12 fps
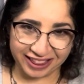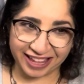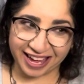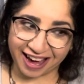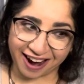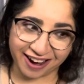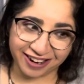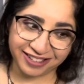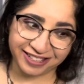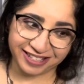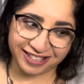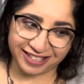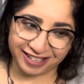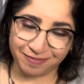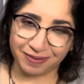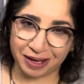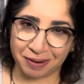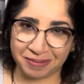They are
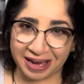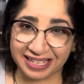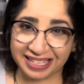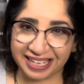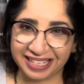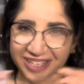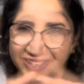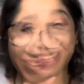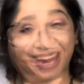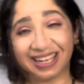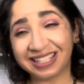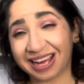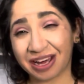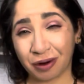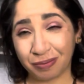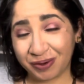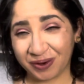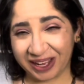simply amazing. So guys, I
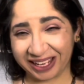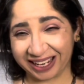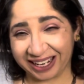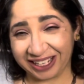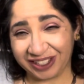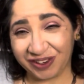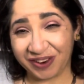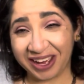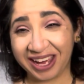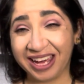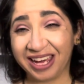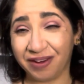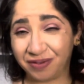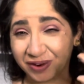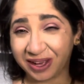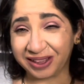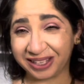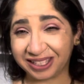hope you like it and enjoy. If you
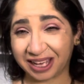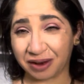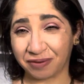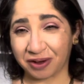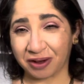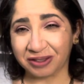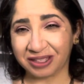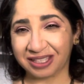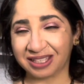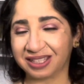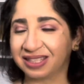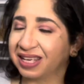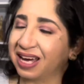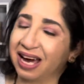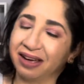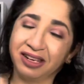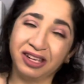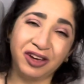like this kind of contest
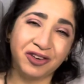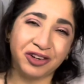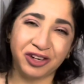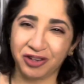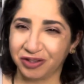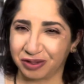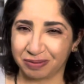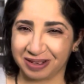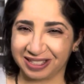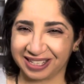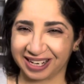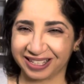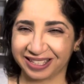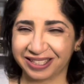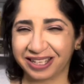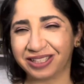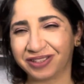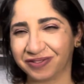and you're new to my channel,
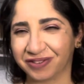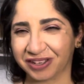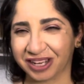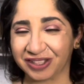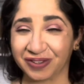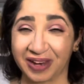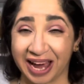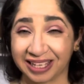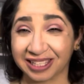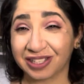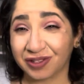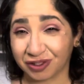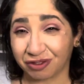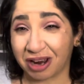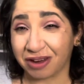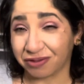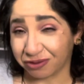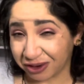then don't forget to like,
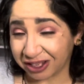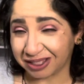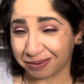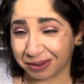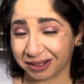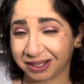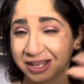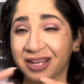subscribe, ring the bell.